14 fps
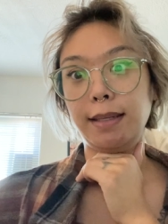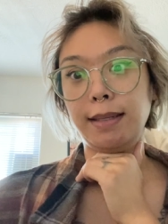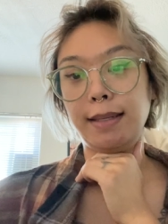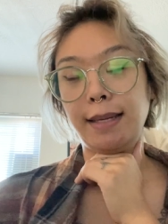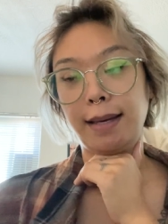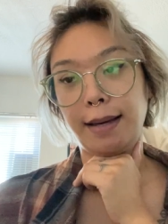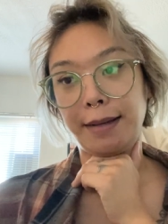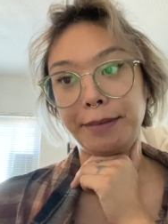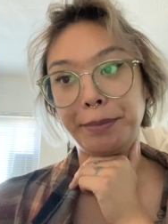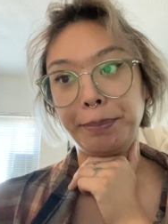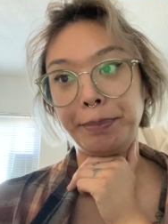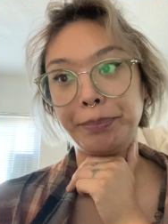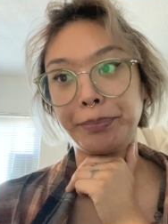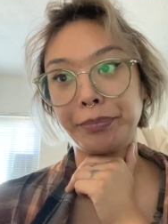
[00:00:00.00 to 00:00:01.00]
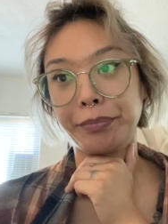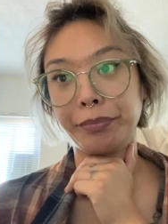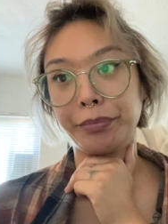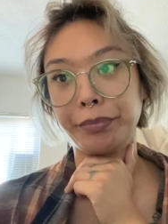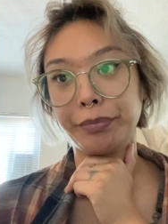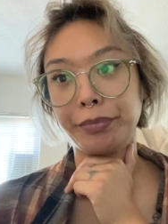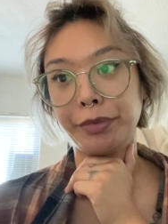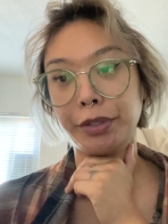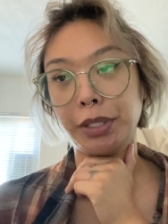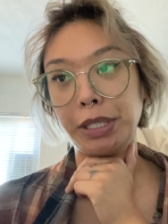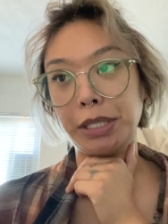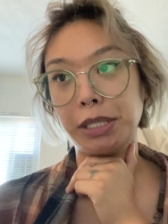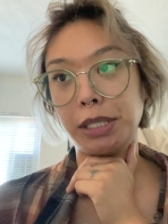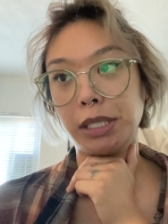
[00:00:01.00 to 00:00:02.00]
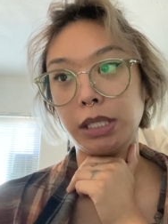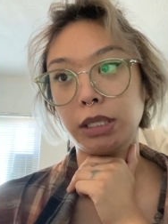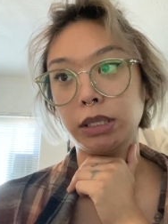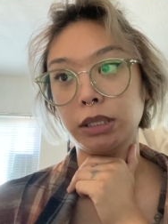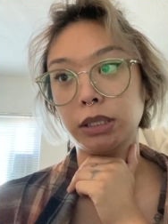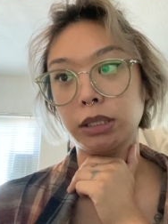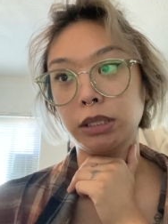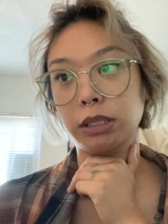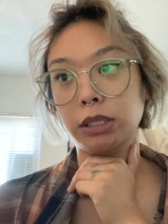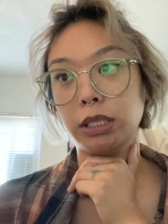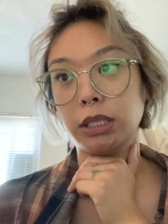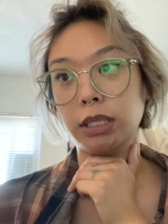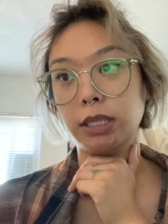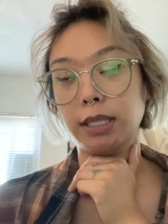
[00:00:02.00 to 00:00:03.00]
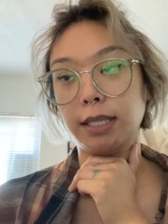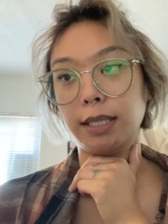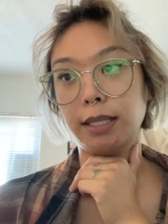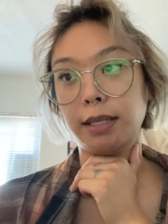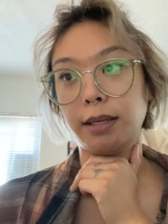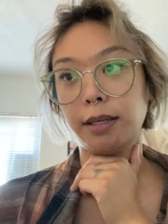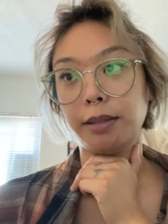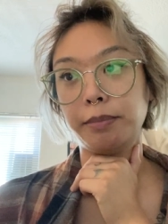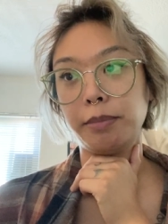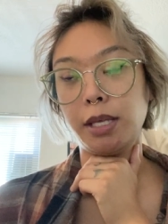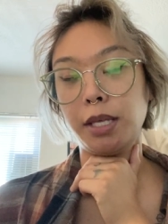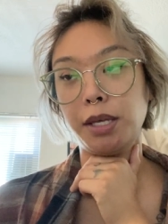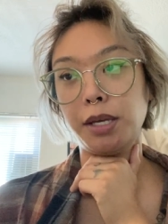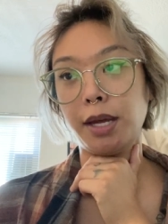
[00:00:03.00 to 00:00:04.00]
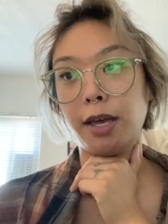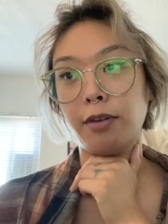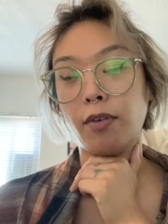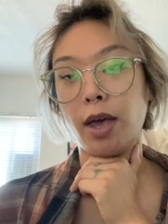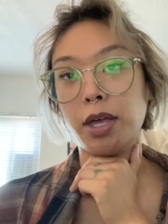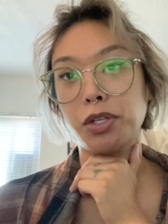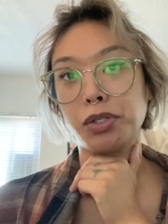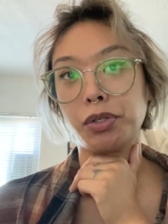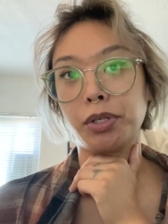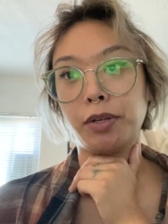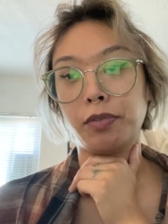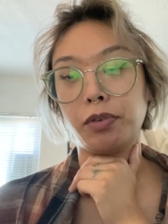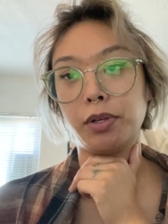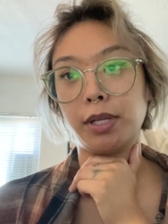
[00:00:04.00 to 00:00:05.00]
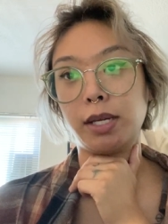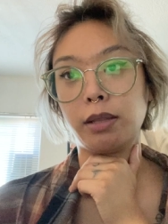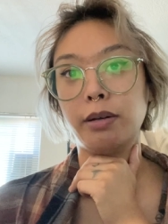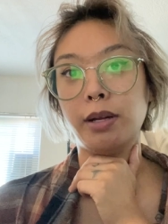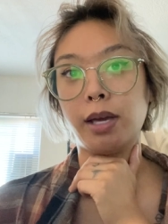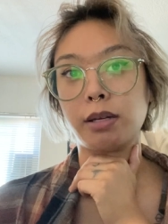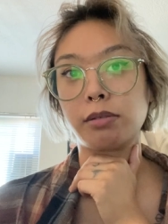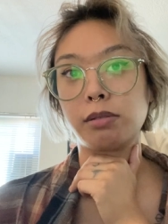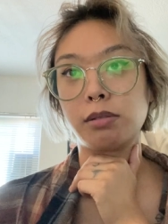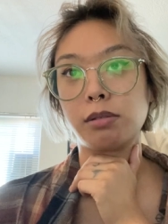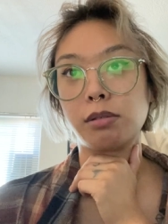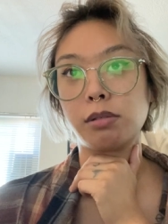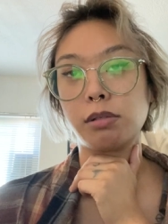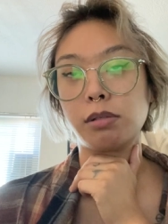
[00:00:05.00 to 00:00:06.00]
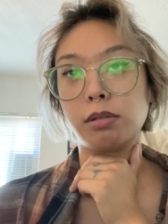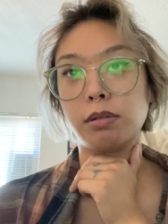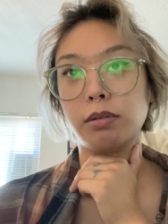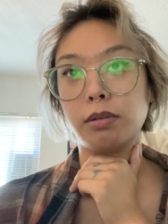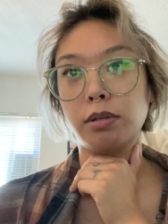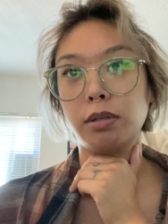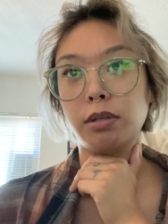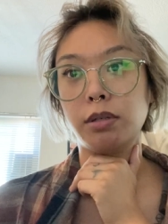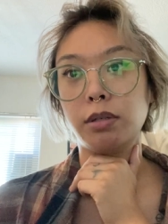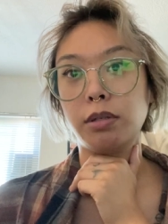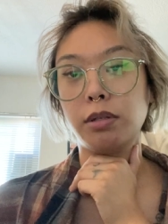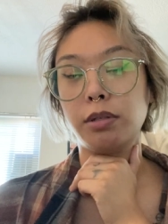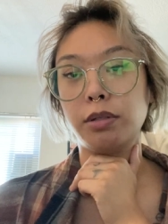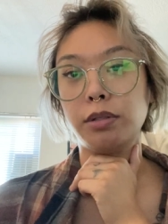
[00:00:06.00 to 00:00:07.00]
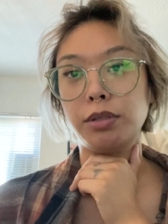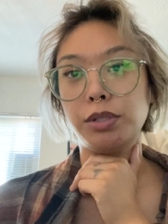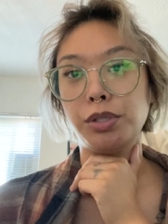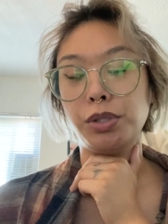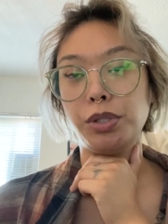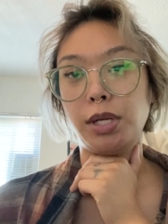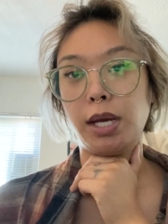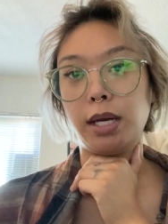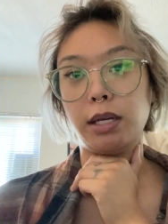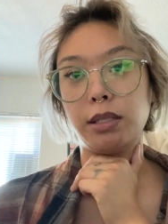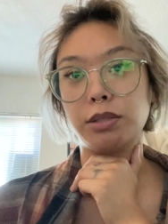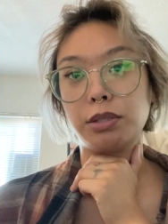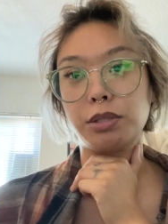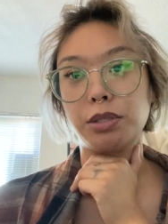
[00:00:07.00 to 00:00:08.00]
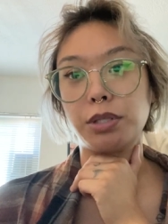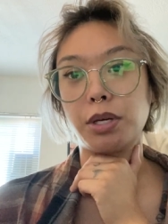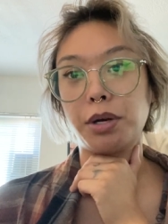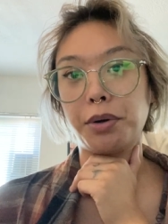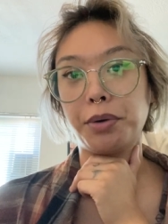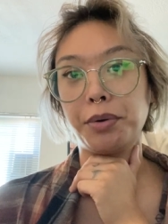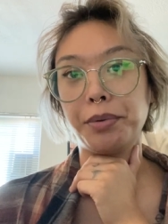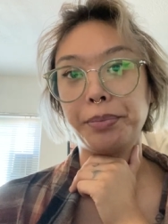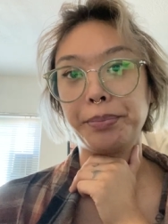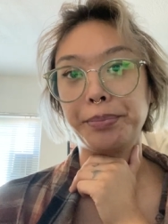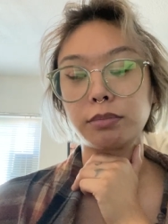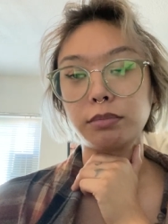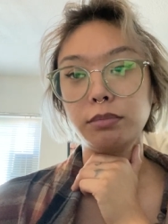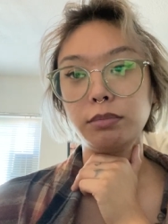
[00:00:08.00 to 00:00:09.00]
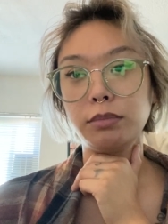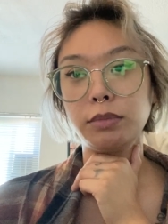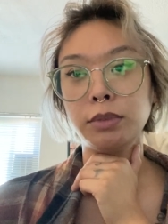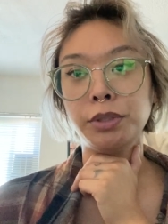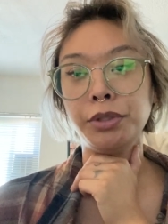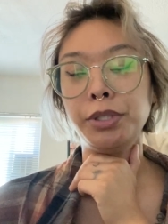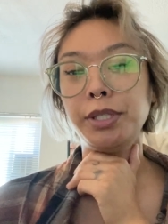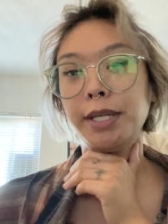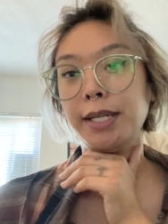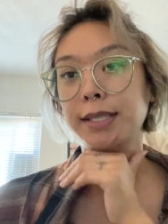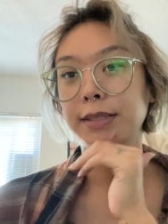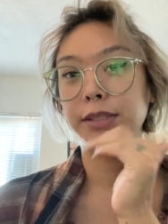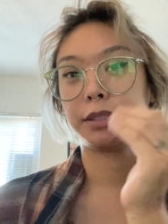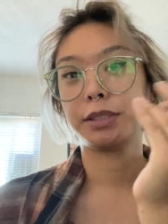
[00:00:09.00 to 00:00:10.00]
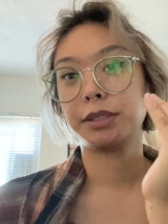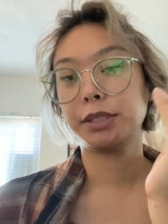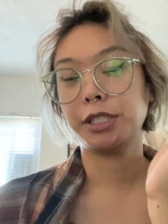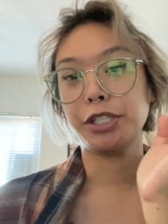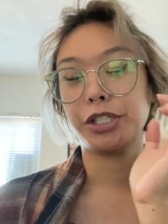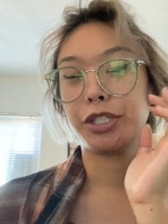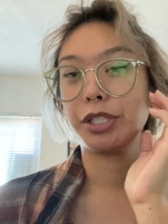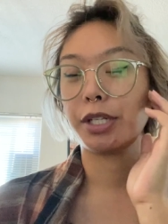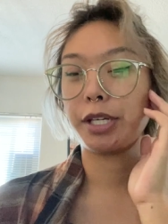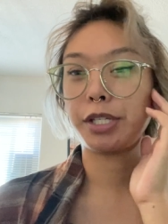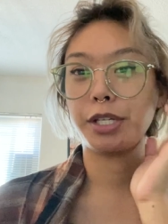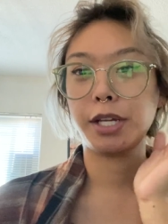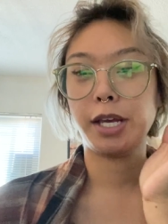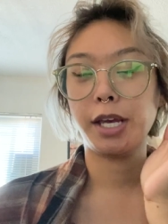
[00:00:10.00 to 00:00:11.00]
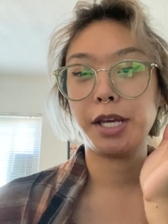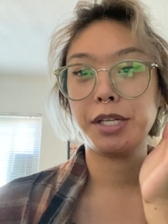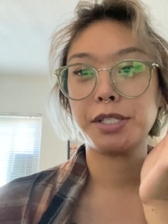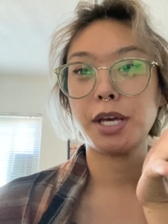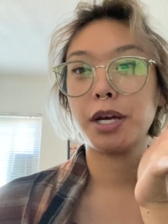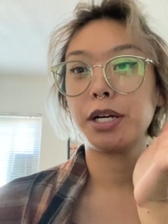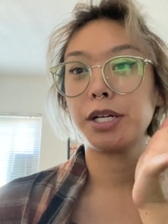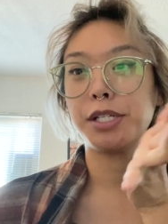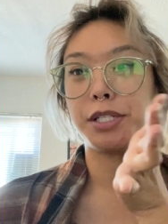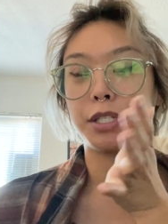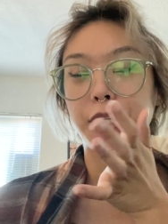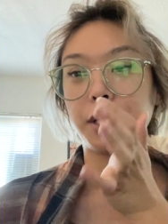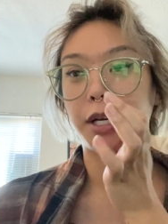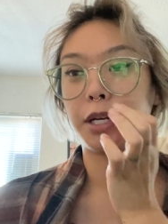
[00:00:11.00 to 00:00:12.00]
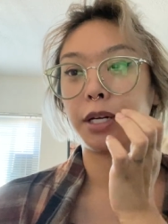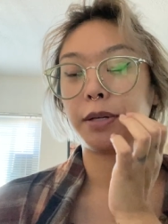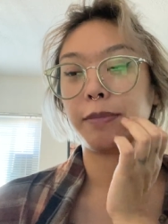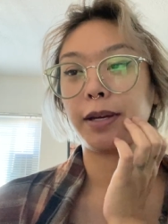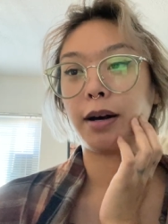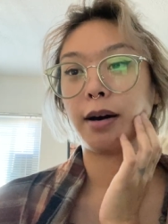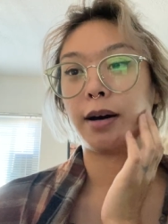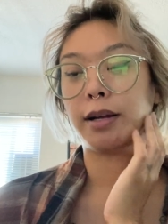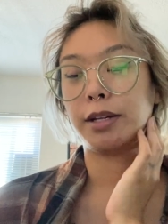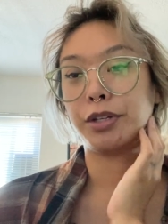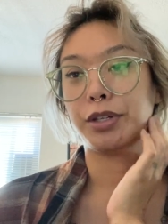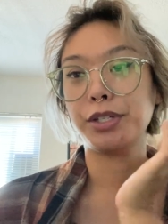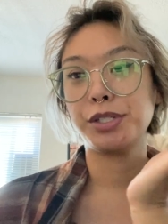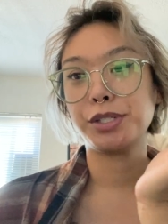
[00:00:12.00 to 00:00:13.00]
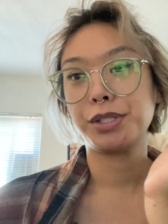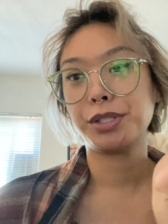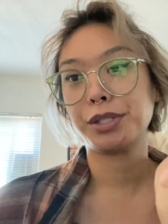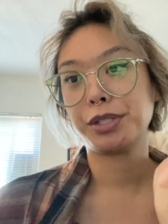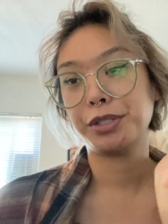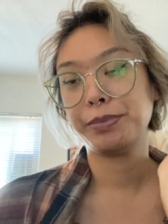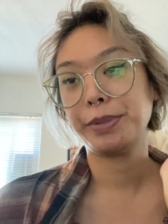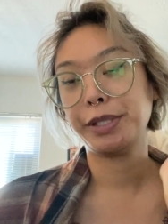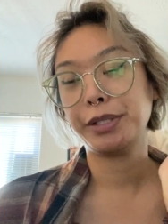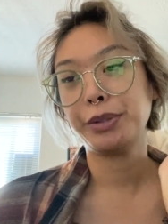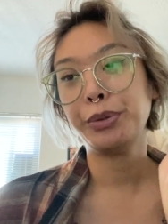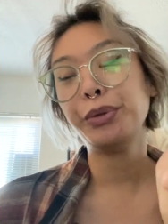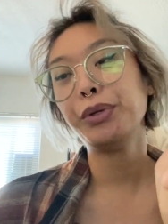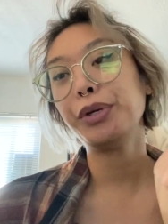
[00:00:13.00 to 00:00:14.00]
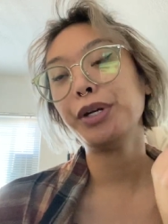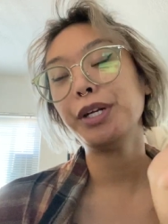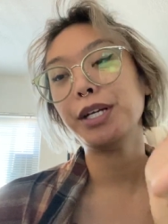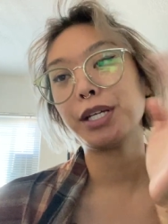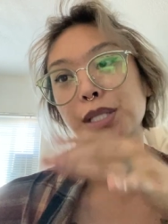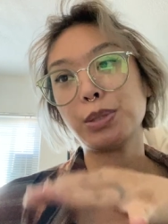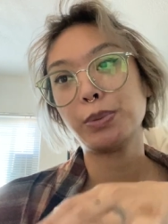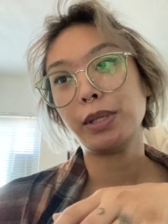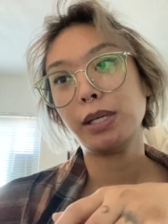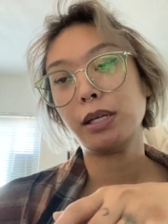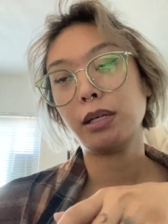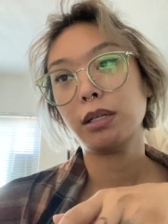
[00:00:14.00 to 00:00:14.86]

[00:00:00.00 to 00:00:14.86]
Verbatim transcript: Yeah, crazy. Um, heat advisory for like the next two days or so. Three days ish. Like today, Saturday, and Sunday are gonna be hot and then it's gonna be cooler next week,